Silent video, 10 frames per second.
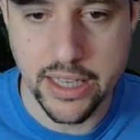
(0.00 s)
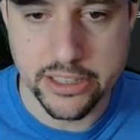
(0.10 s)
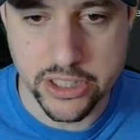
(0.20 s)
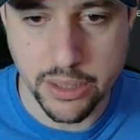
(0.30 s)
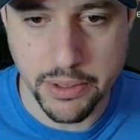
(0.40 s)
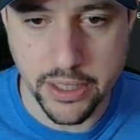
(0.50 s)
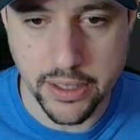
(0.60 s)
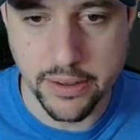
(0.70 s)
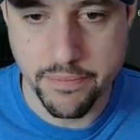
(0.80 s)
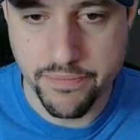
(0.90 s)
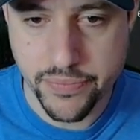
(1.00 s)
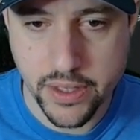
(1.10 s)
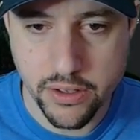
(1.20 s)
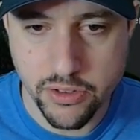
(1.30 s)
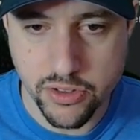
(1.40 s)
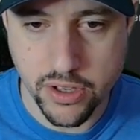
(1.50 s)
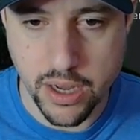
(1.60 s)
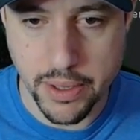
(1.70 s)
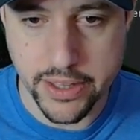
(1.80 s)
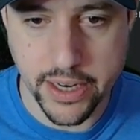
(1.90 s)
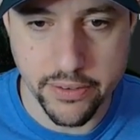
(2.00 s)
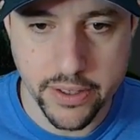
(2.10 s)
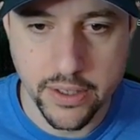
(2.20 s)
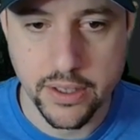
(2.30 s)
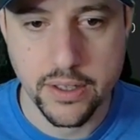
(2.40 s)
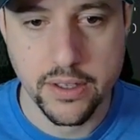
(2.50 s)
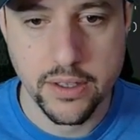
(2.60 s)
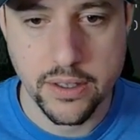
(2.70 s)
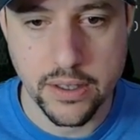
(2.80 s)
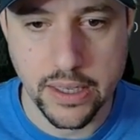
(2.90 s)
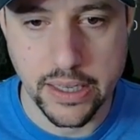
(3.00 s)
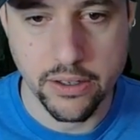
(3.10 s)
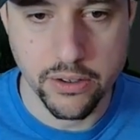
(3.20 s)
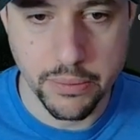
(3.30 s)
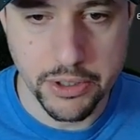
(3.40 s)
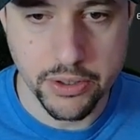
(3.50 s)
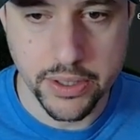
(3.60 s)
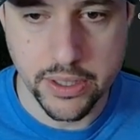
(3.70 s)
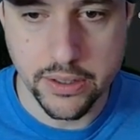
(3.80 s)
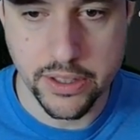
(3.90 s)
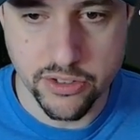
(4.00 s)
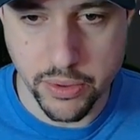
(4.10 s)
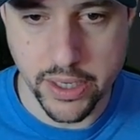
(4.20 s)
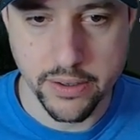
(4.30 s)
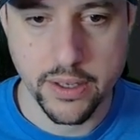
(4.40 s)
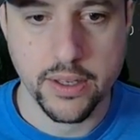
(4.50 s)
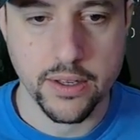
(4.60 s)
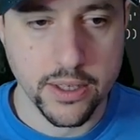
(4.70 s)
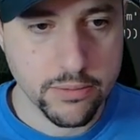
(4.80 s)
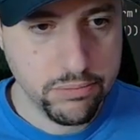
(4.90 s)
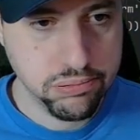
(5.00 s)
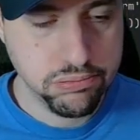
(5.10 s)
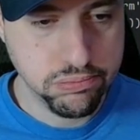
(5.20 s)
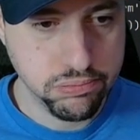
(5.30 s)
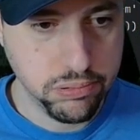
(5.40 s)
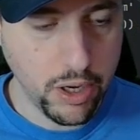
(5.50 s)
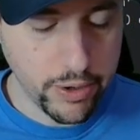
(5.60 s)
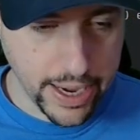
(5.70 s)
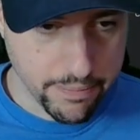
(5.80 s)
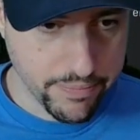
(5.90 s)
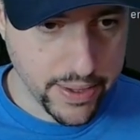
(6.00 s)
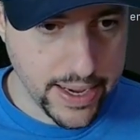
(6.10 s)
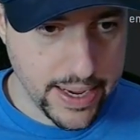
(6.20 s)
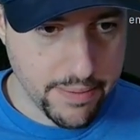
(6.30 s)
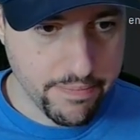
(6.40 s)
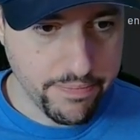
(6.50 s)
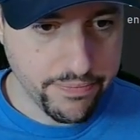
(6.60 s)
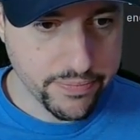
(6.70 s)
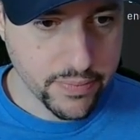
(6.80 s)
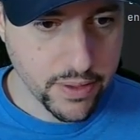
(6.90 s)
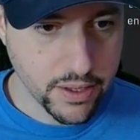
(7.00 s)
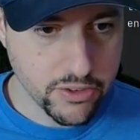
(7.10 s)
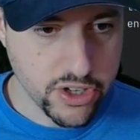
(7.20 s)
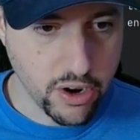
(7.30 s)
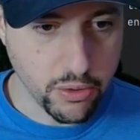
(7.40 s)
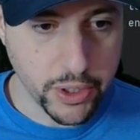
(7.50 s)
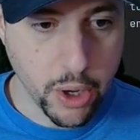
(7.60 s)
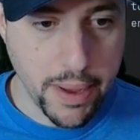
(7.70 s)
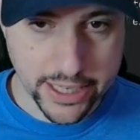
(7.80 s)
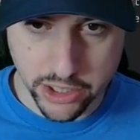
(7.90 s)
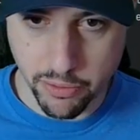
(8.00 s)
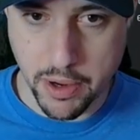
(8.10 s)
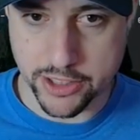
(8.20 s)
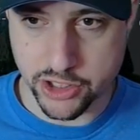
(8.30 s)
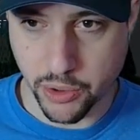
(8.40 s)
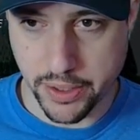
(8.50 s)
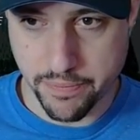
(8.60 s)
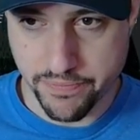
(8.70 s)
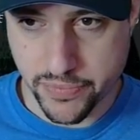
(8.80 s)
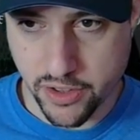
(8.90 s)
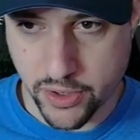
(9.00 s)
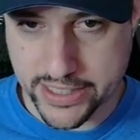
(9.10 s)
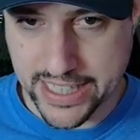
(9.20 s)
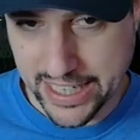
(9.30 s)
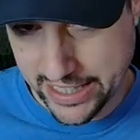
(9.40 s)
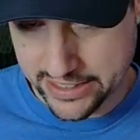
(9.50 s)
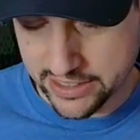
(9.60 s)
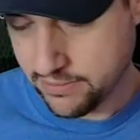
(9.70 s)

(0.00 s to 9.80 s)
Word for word: actually, let me uh, just comment that out, uh, or let me do it this way. Okay, um, so we go back to the repository. So I said it's